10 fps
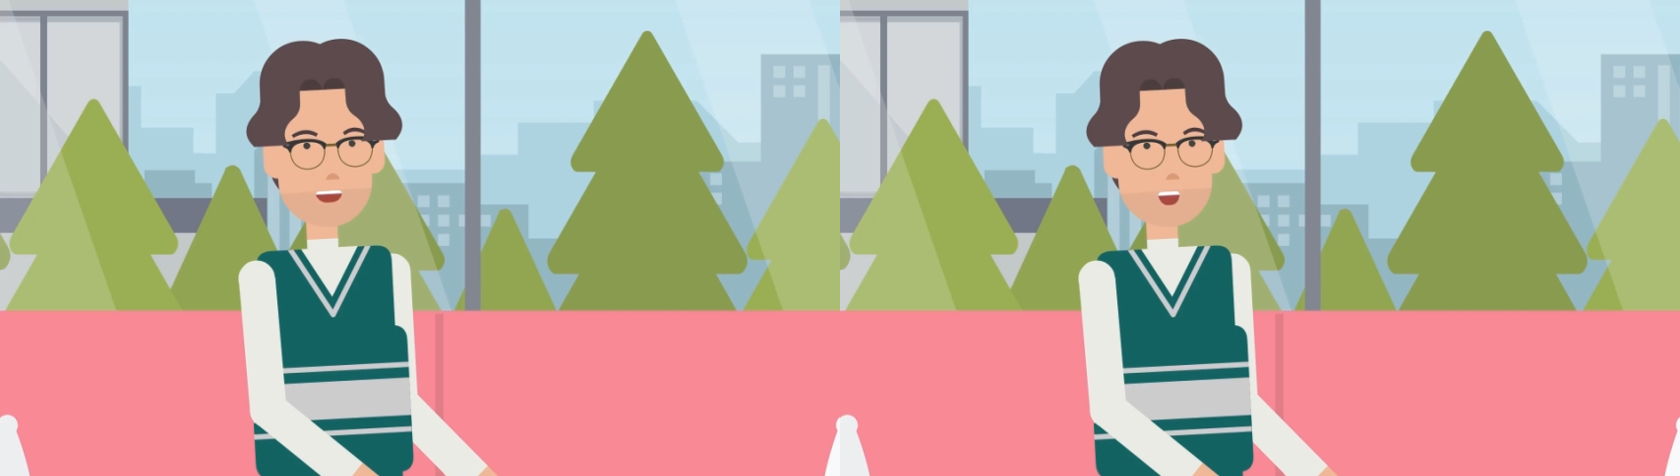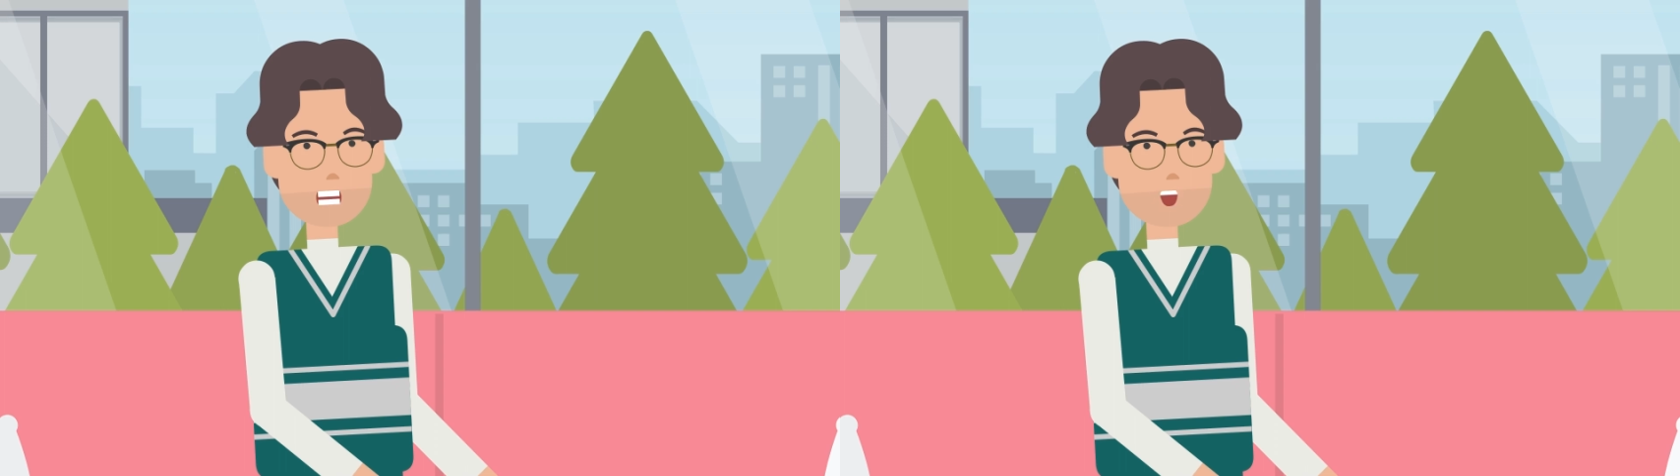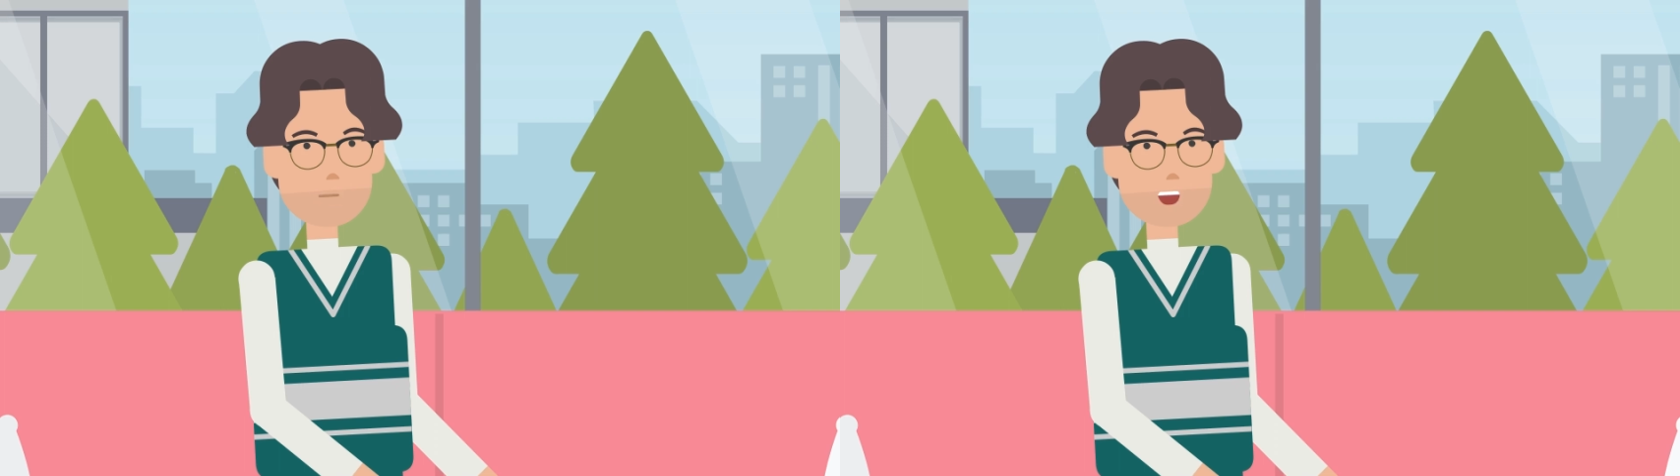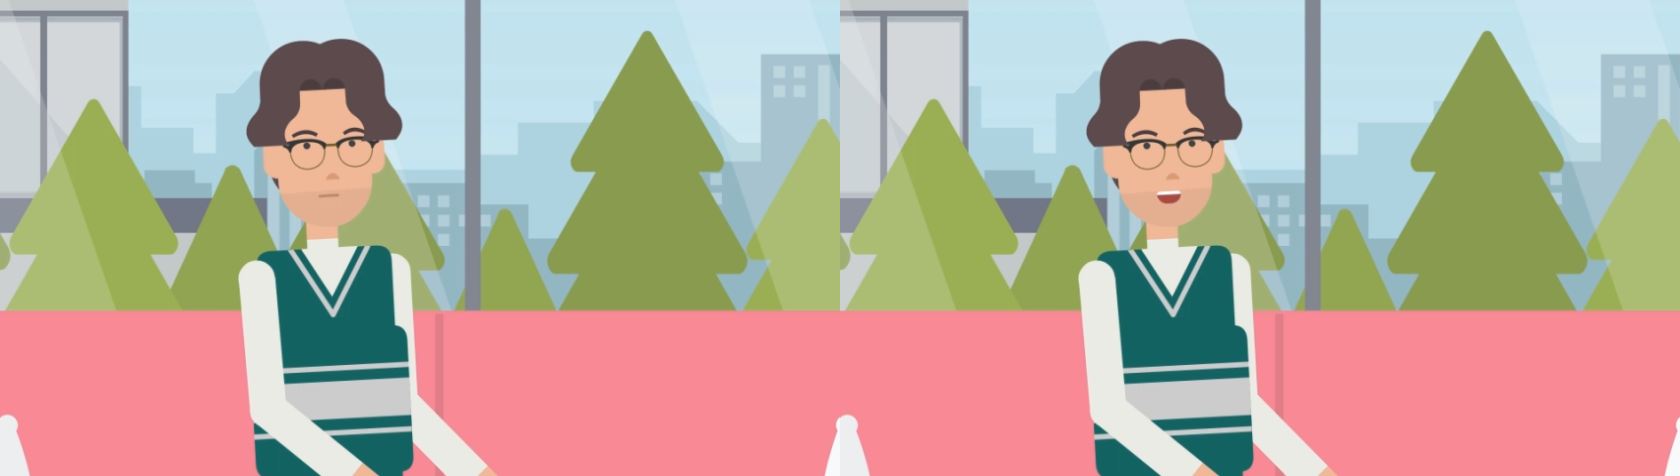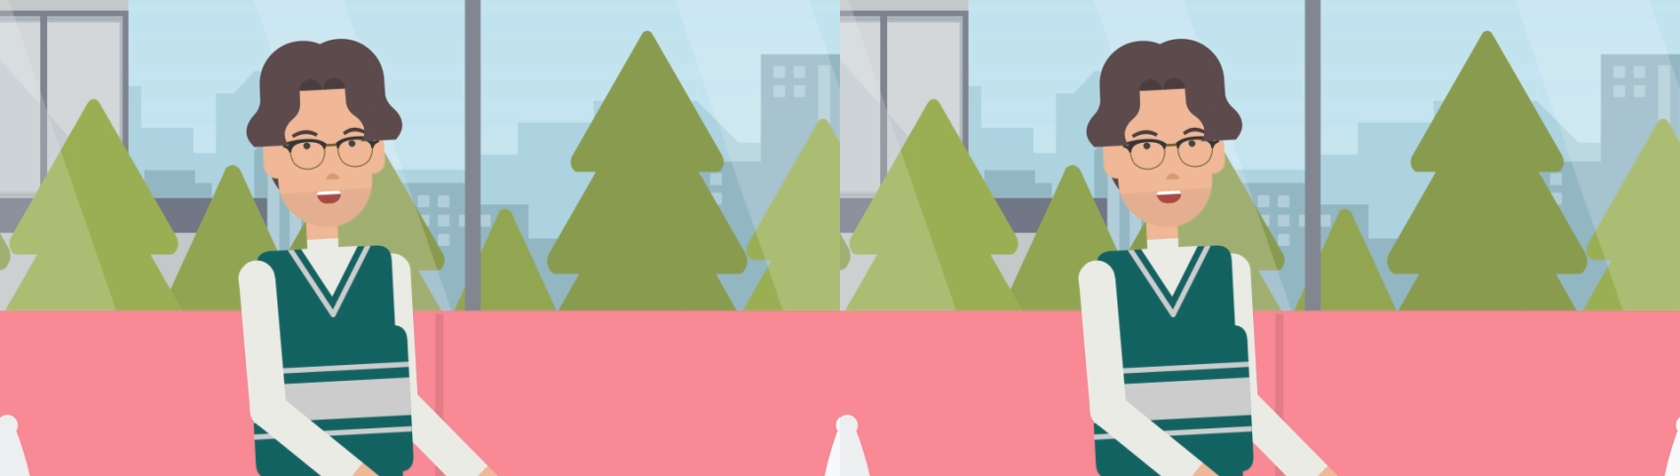and data
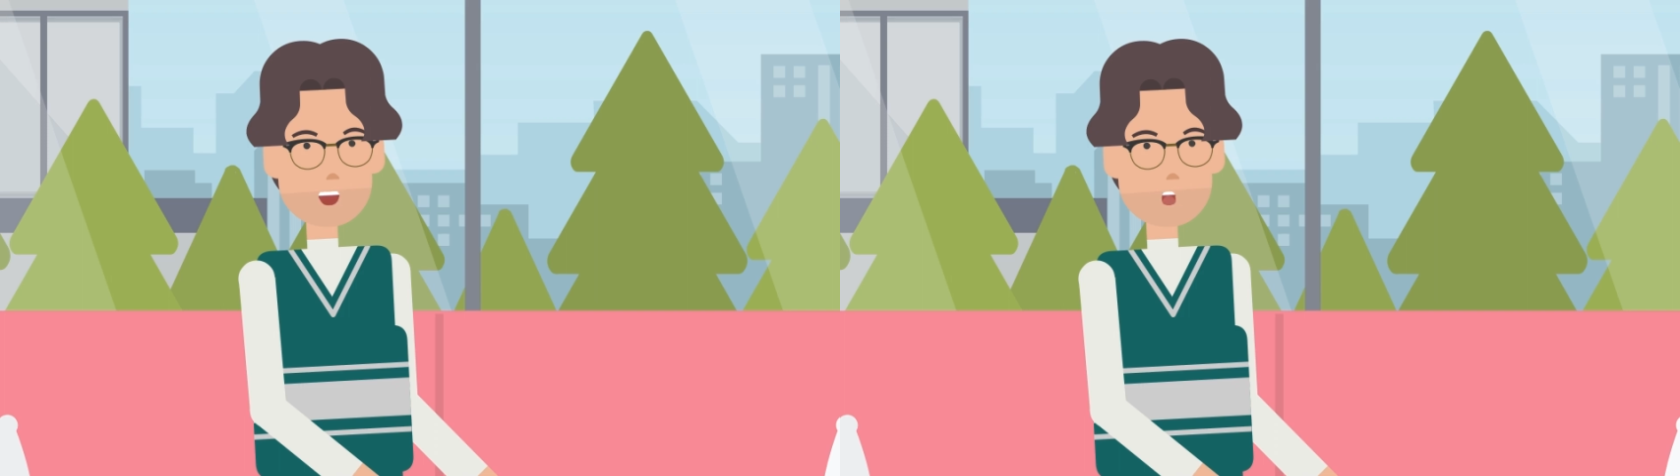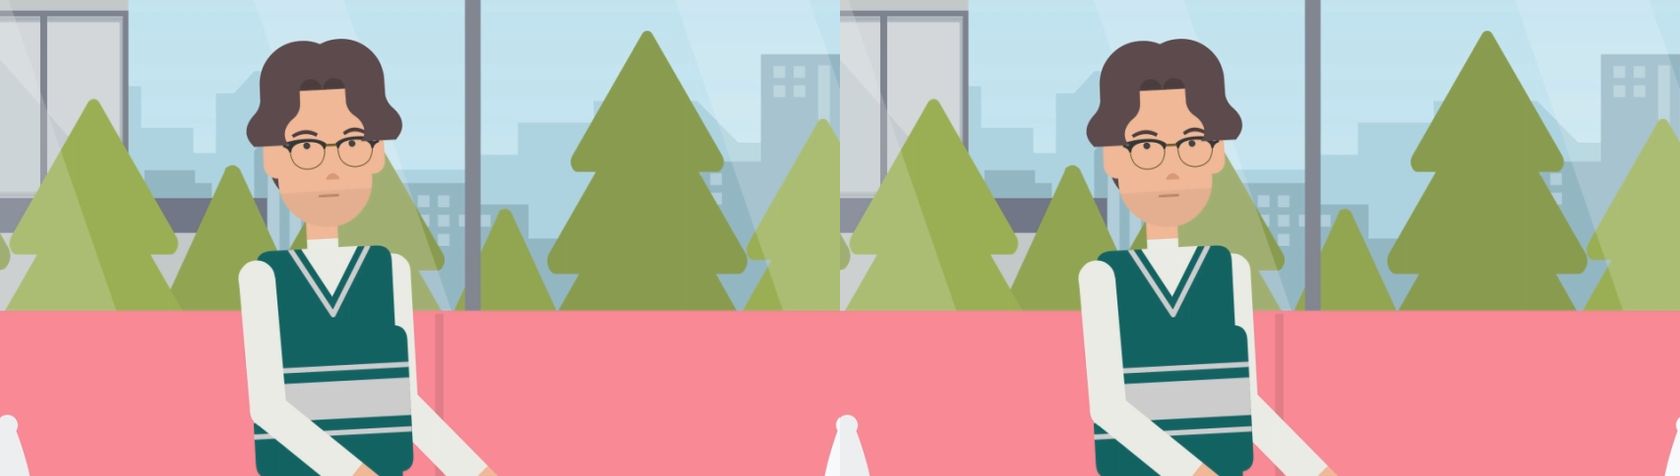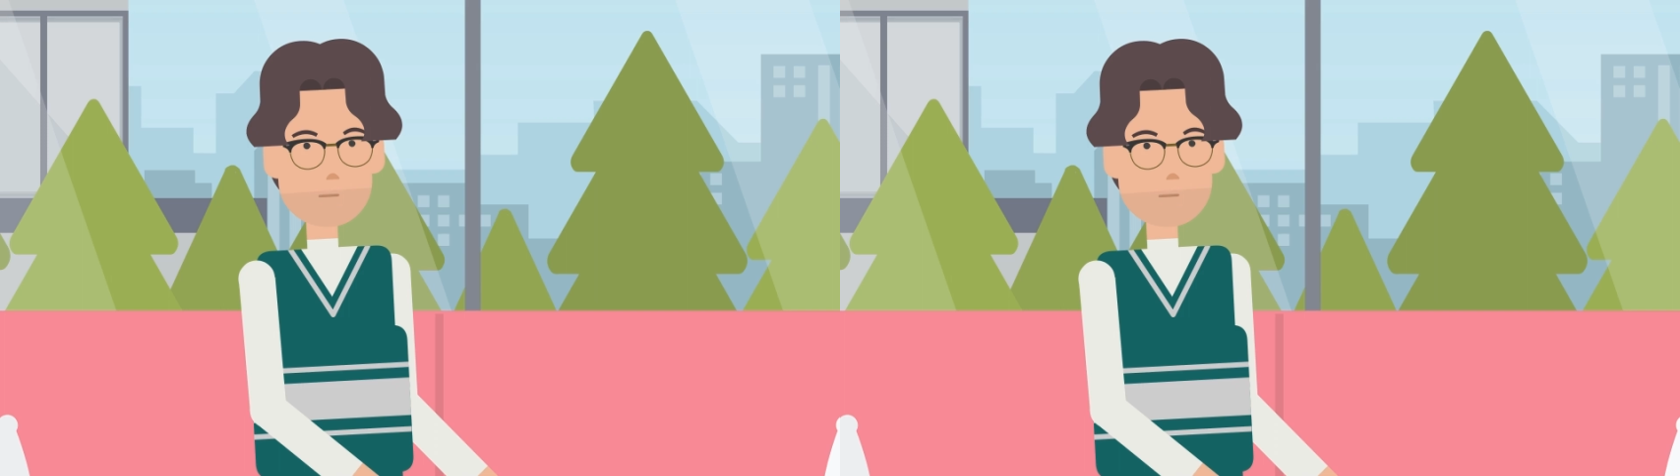placement,